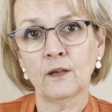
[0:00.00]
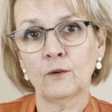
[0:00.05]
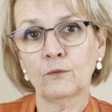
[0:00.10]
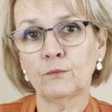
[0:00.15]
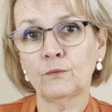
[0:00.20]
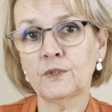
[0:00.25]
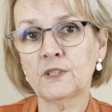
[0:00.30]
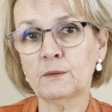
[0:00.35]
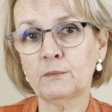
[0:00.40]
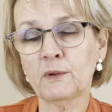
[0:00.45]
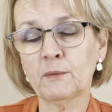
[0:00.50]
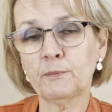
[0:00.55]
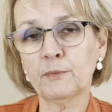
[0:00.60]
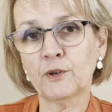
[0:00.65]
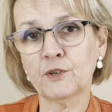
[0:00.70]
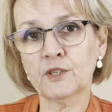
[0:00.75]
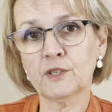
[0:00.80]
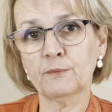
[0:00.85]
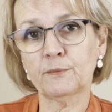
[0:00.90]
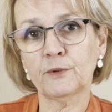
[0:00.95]
Would it be
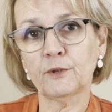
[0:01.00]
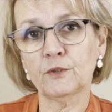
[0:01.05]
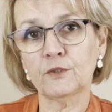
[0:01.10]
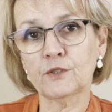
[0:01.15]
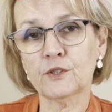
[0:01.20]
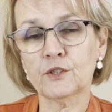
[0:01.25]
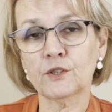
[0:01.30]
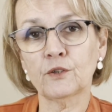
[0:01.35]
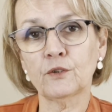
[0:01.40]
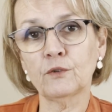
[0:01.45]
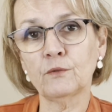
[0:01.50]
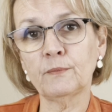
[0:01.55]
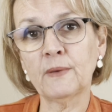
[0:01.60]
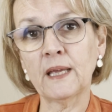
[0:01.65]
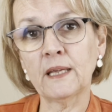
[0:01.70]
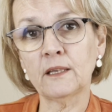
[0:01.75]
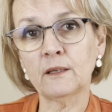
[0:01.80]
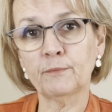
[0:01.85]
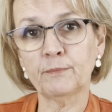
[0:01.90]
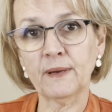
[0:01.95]
possible to
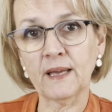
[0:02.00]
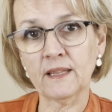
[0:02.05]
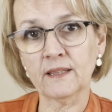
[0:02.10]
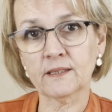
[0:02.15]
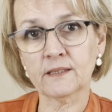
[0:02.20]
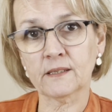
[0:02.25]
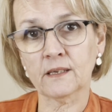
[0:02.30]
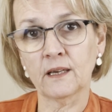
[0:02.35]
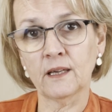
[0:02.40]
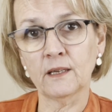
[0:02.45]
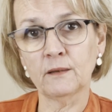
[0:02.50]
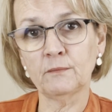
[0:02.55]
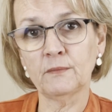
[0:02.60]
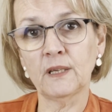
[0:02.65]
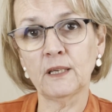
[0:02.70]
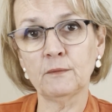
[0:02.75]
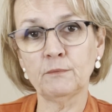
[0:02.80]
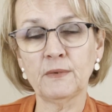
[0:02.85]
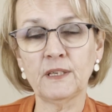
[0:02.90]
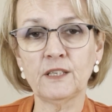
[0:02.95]
make bath time
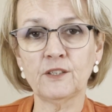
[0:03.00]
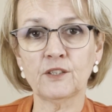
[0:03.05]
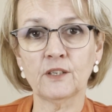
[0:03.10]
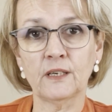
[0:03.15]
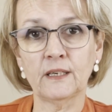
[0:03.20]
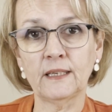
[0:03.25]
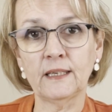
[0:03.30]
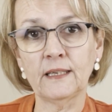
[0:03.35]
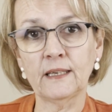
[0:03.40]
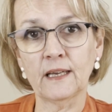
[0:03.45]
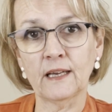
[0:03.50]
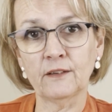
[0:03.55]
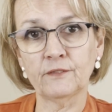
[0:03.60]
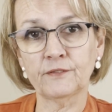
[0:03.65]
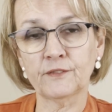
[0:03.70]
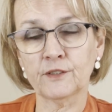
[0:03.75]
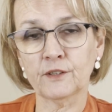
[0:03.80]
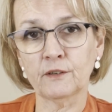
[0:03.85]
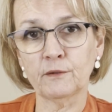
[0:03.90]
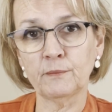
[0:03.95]
immediately
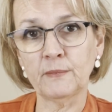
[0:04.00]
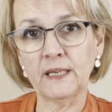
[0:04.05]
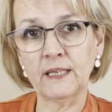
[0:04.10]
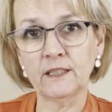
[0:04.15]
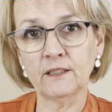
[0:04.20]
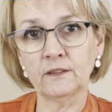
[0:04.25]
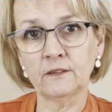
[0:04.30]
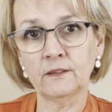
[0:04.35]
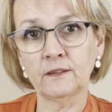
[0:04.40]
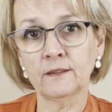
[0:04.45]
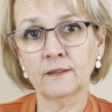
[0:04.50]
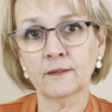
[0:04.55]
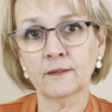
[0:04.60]
after a meal,